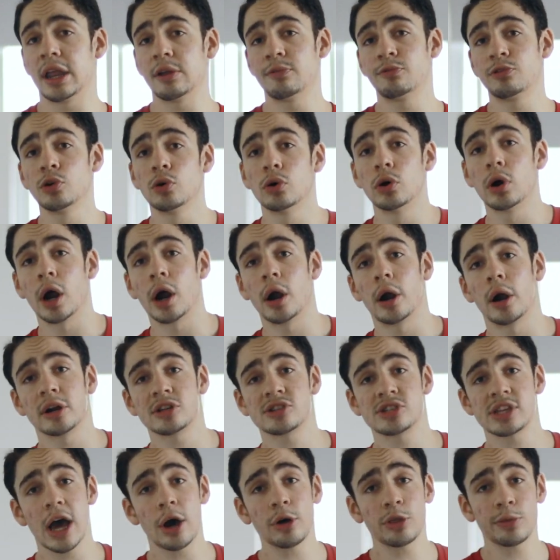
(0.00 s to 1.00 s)
If you are
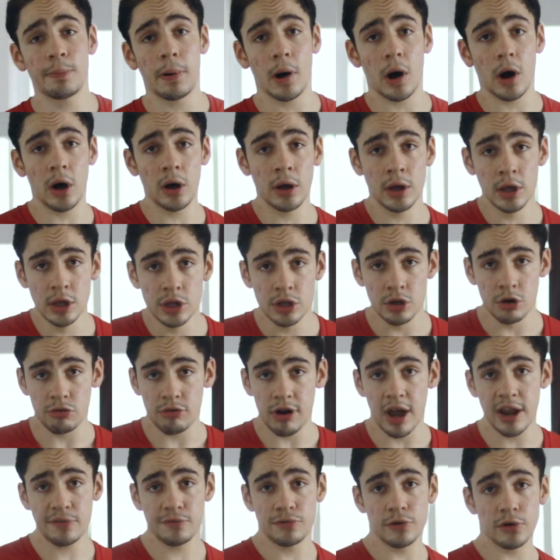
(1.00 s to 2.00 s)
southpaw, your
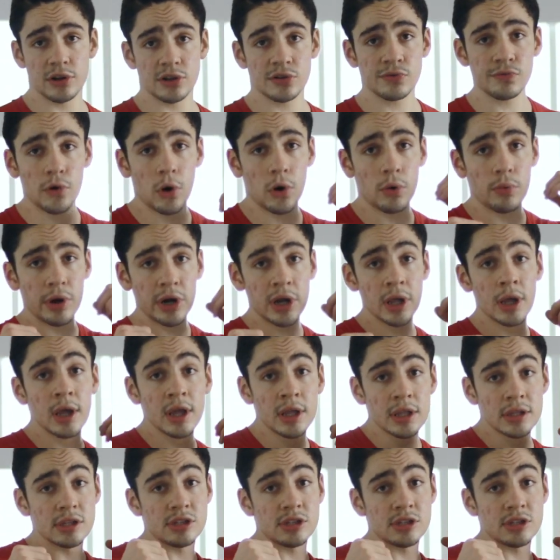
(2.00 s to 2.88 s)
right foot is forward,